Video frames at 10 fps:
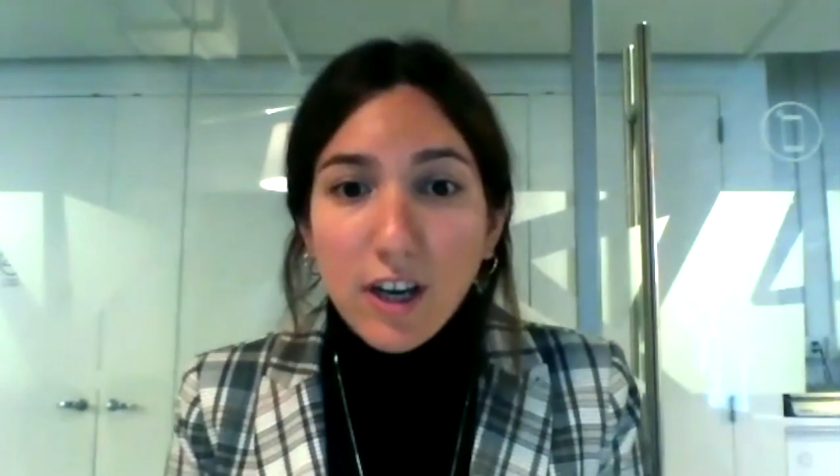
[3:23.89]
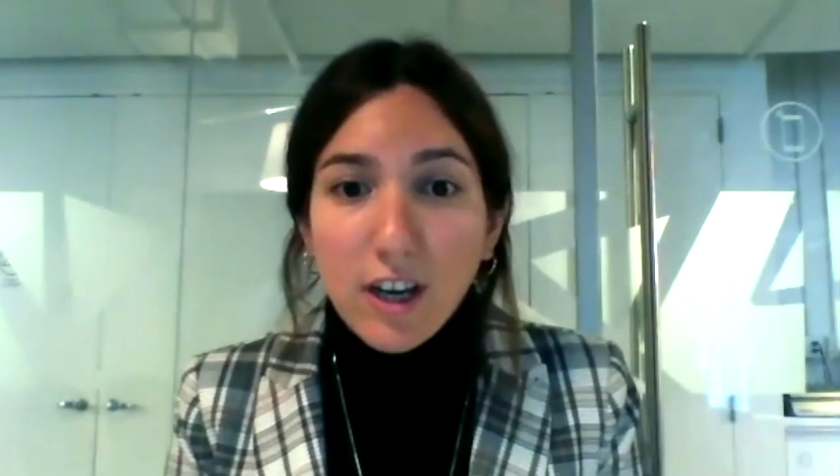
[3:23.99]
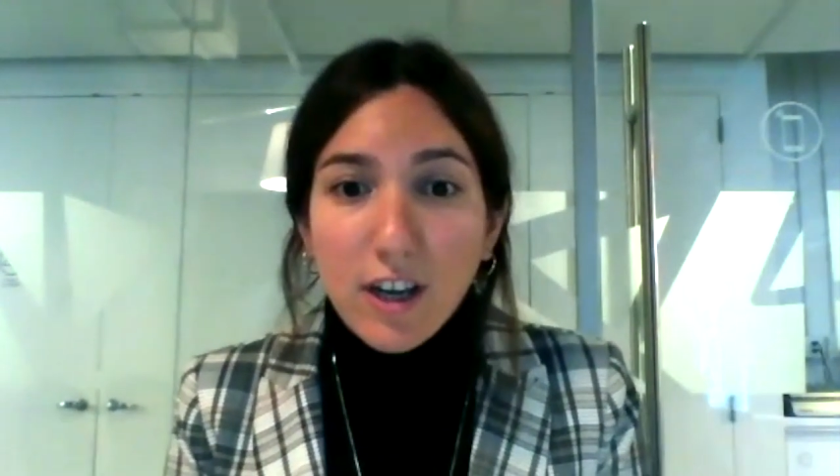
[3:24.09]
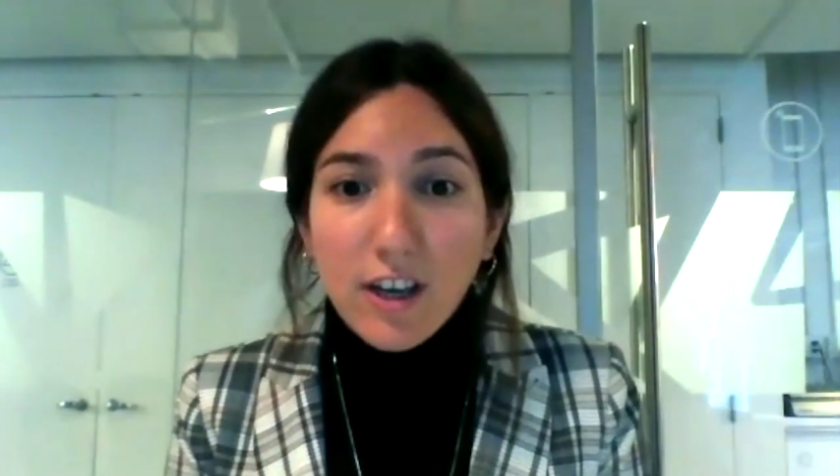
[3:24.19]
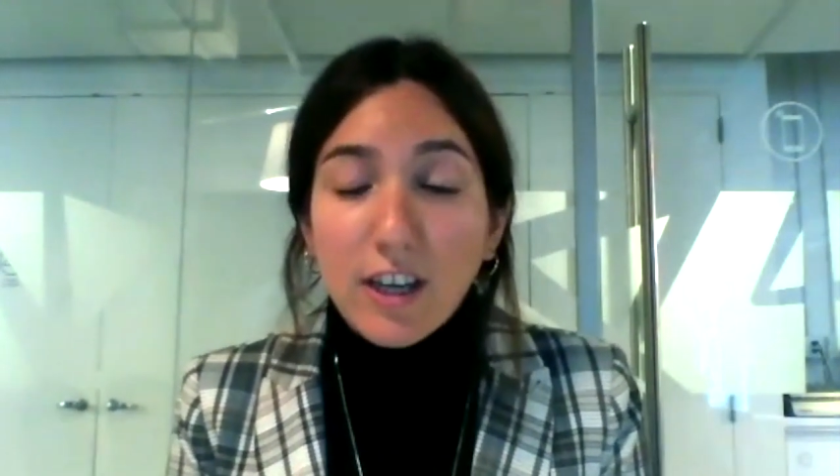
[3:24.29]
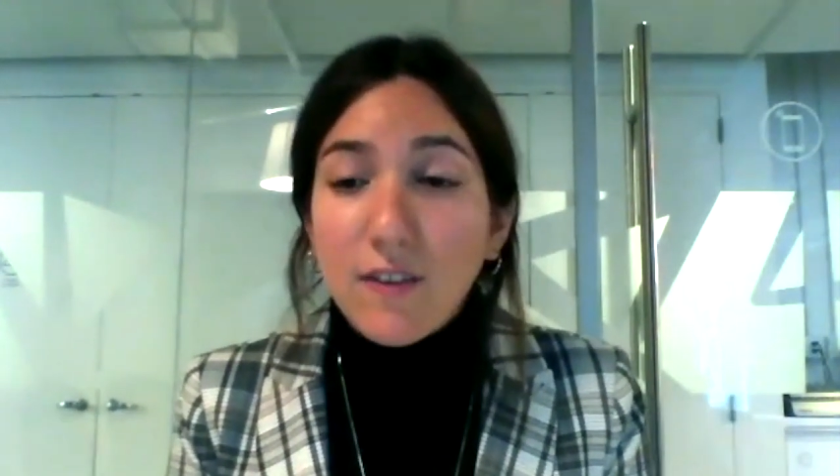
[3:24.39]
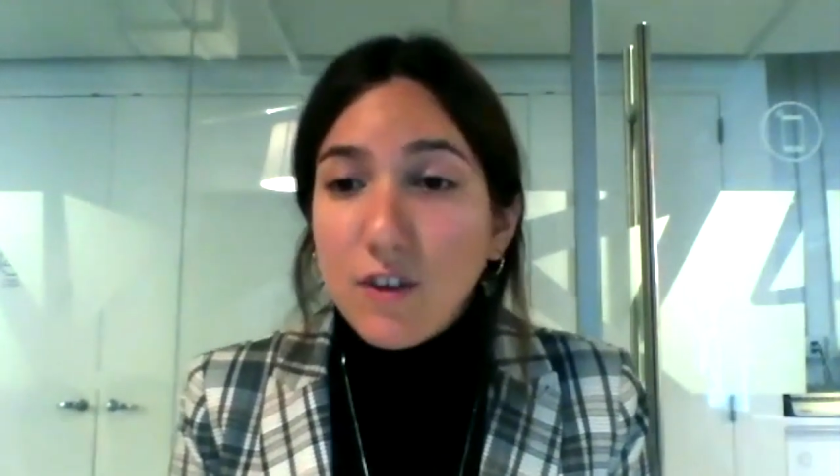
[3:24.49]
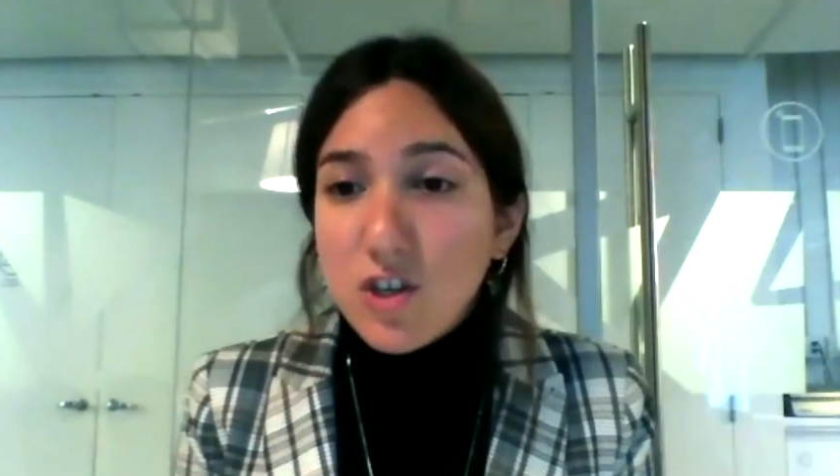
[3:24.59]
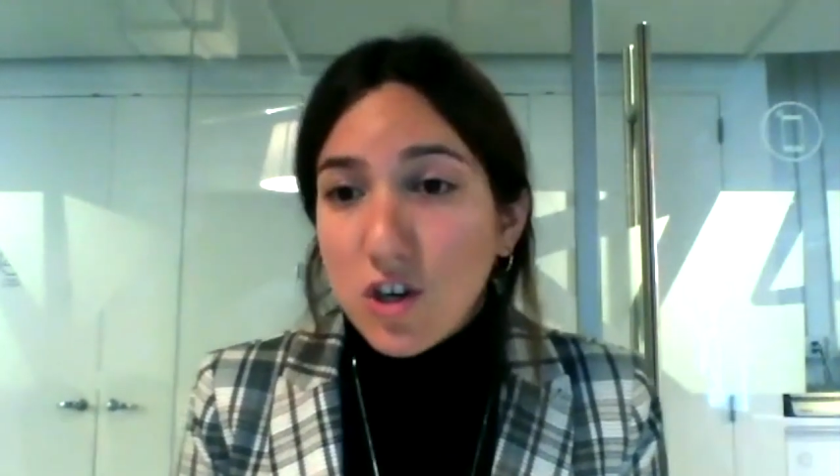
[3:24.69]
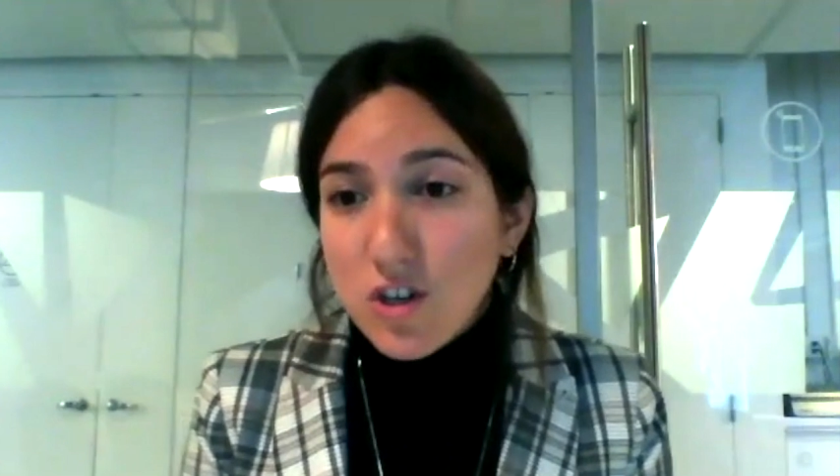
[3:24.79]

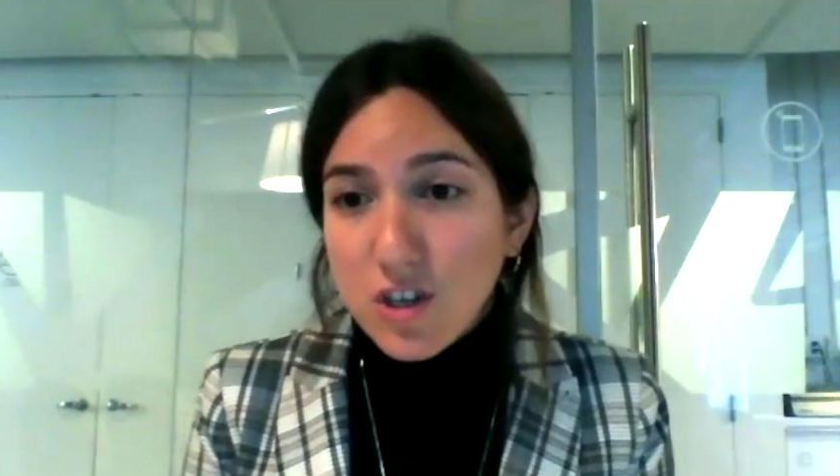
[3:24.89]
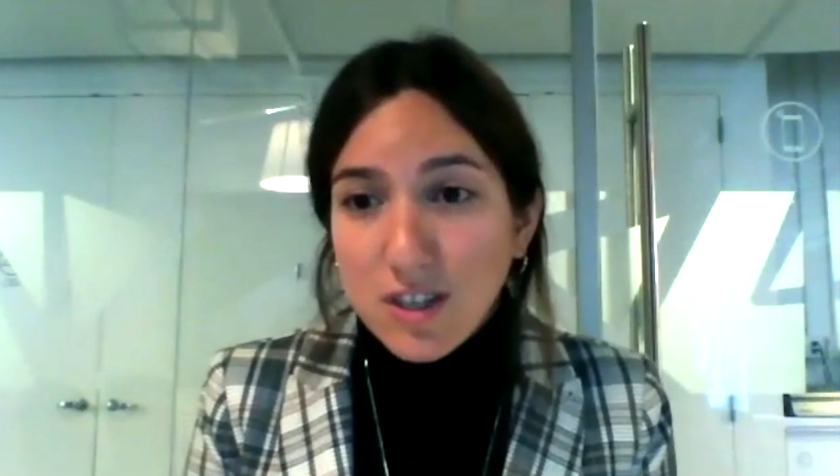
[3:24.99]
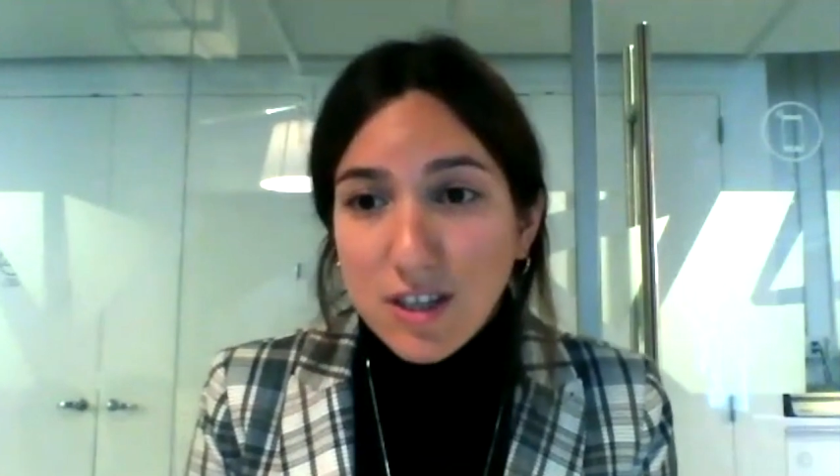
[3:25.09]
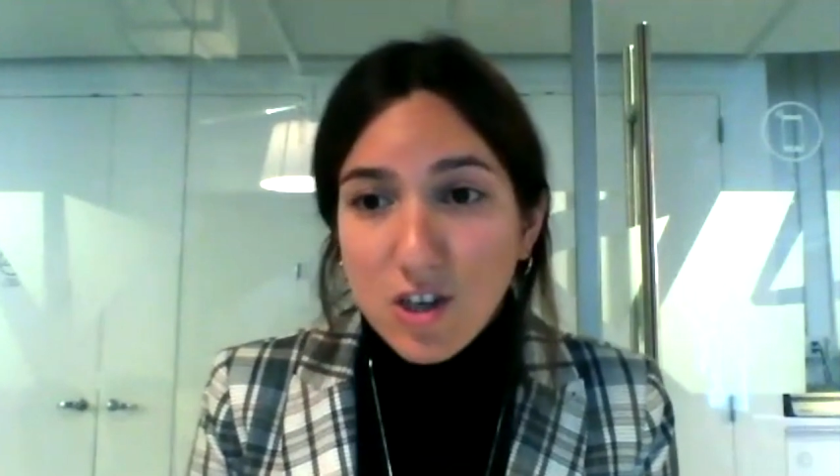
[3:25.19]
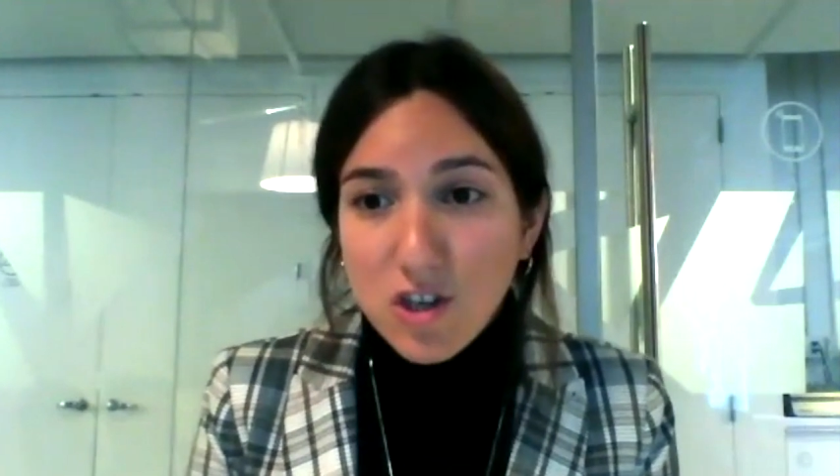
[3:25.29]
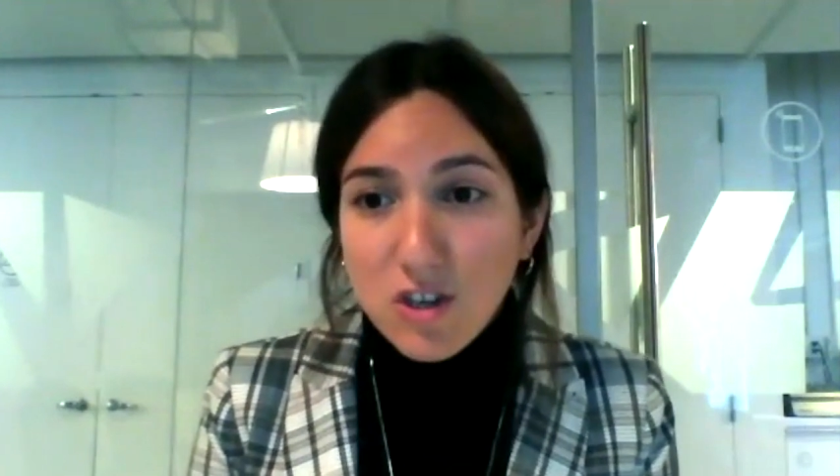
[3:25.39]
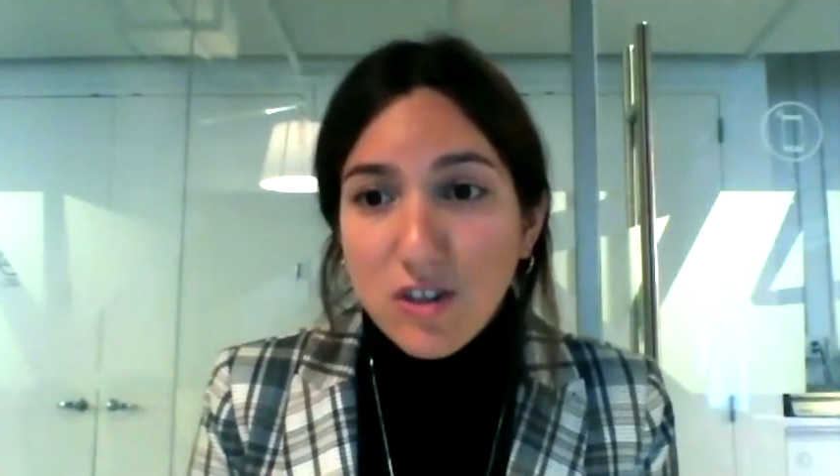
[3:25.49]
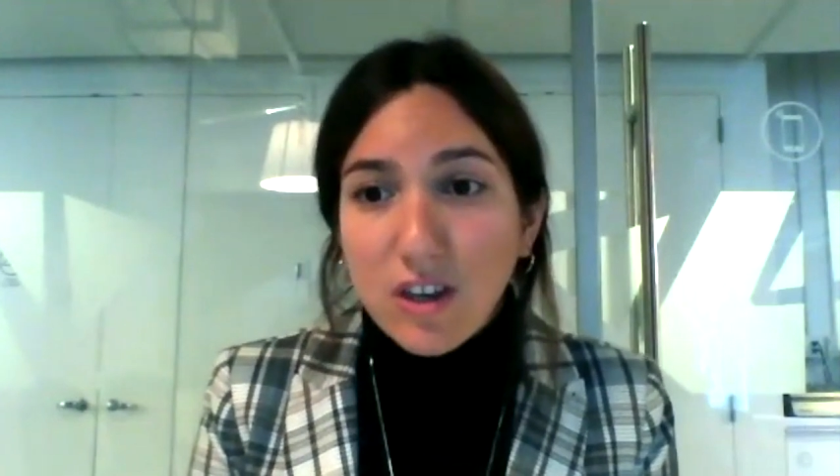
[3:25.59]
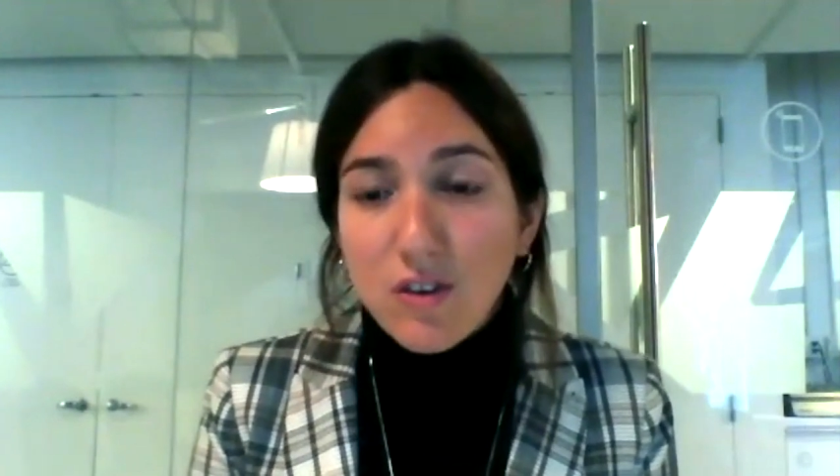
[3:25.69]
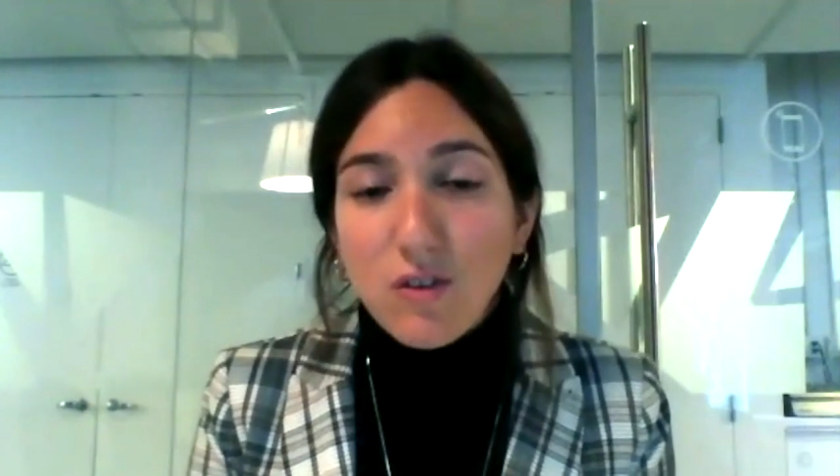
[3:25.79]
EV charging stations
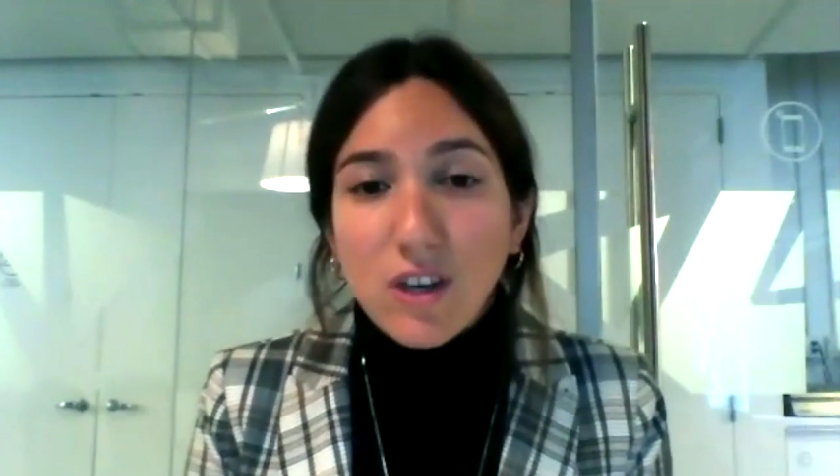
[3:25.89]
that don't